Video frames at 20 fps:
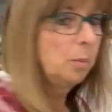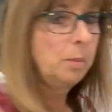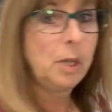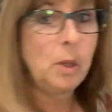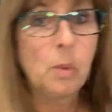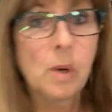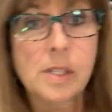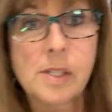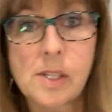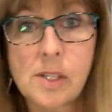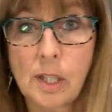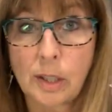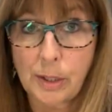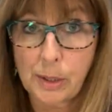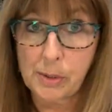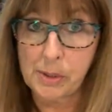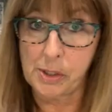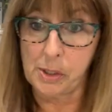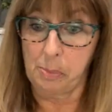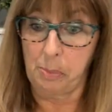Nobody wants to
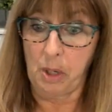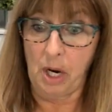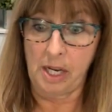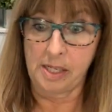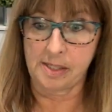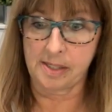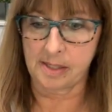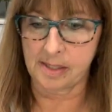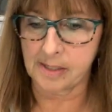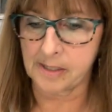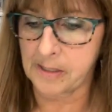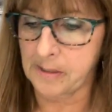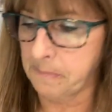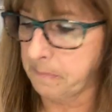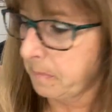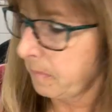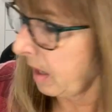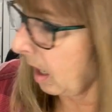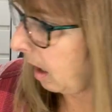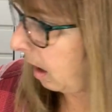lose the prizes.
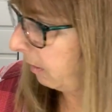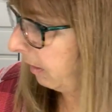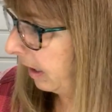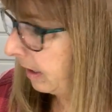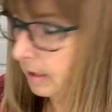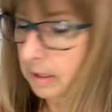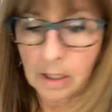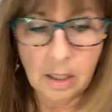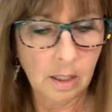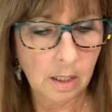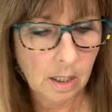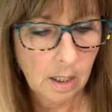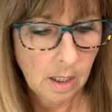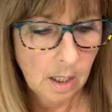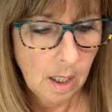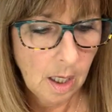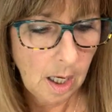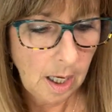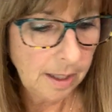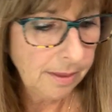All right.
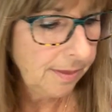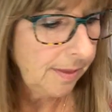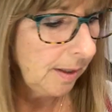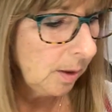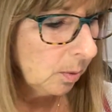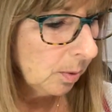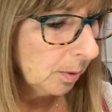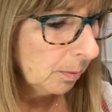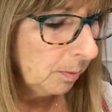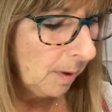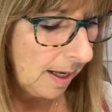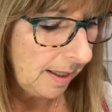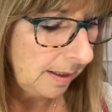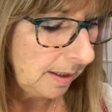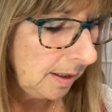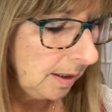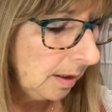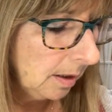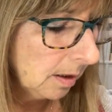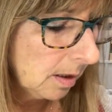I think we're
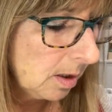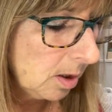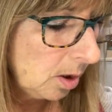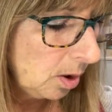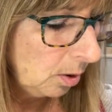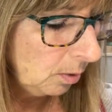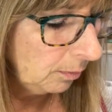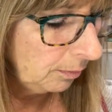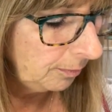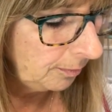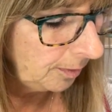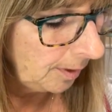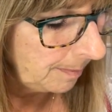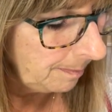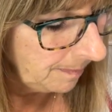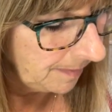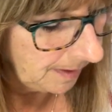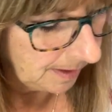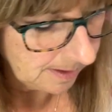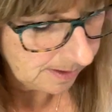ready to
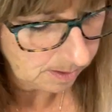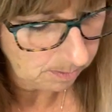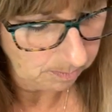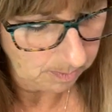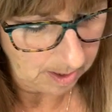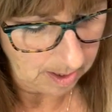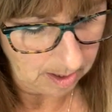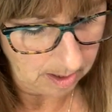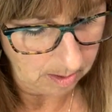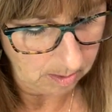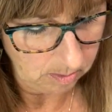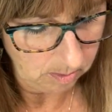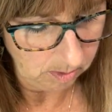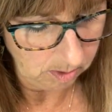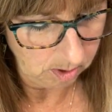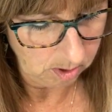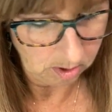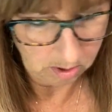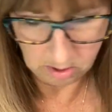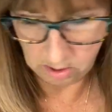flip things
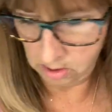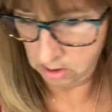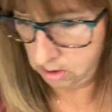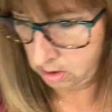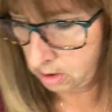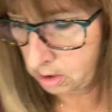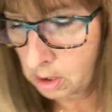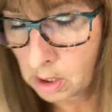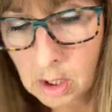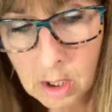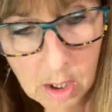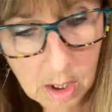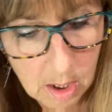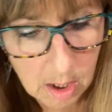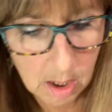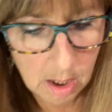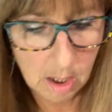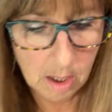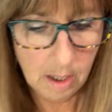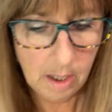around
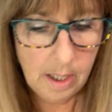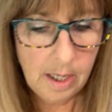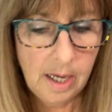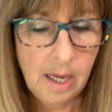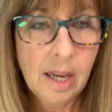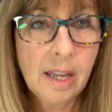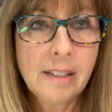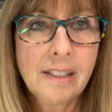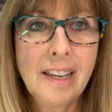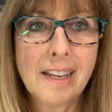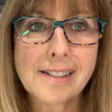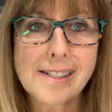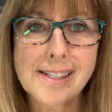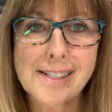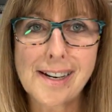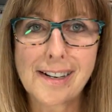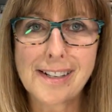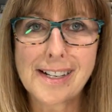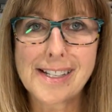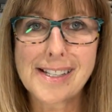and get
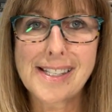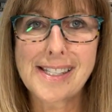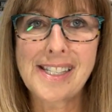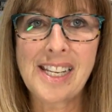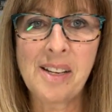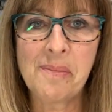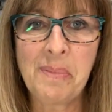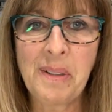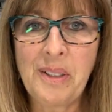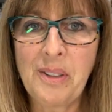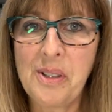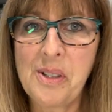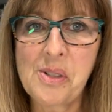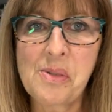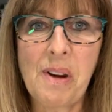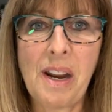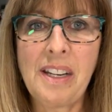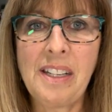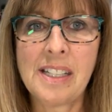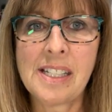started stamping.
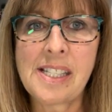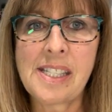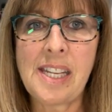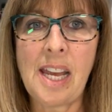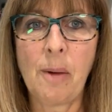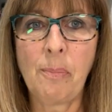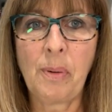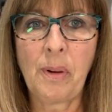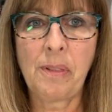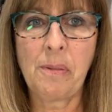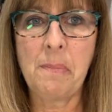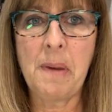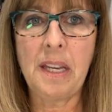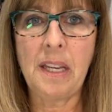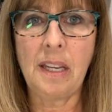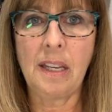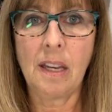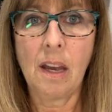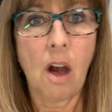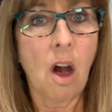Who's ready to stamp with
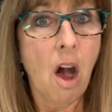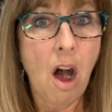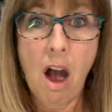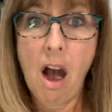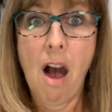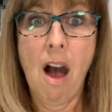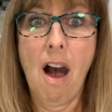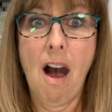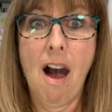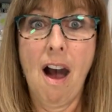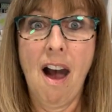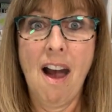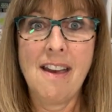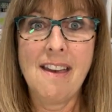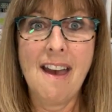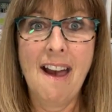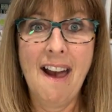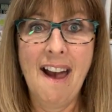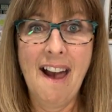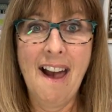me?
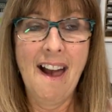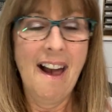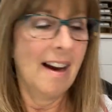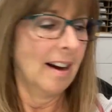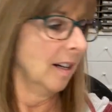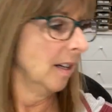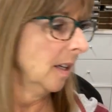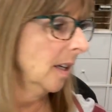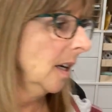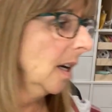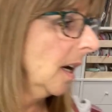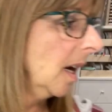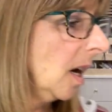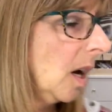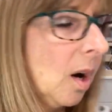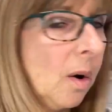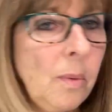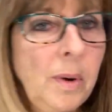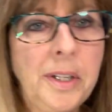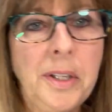Ah!
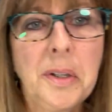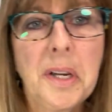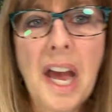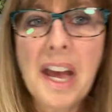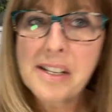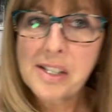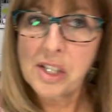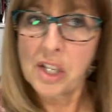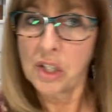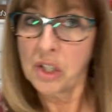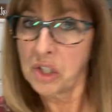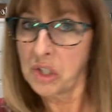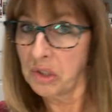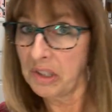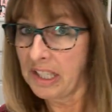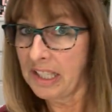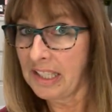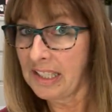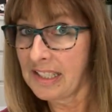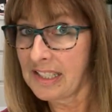What are you guys
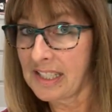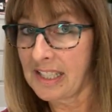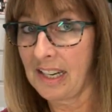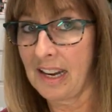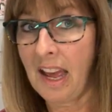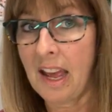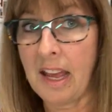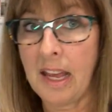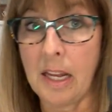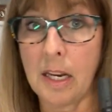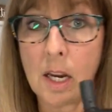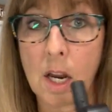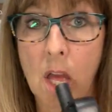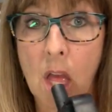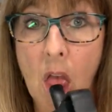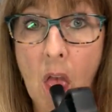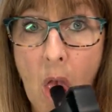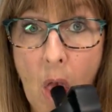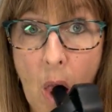drinking tonight?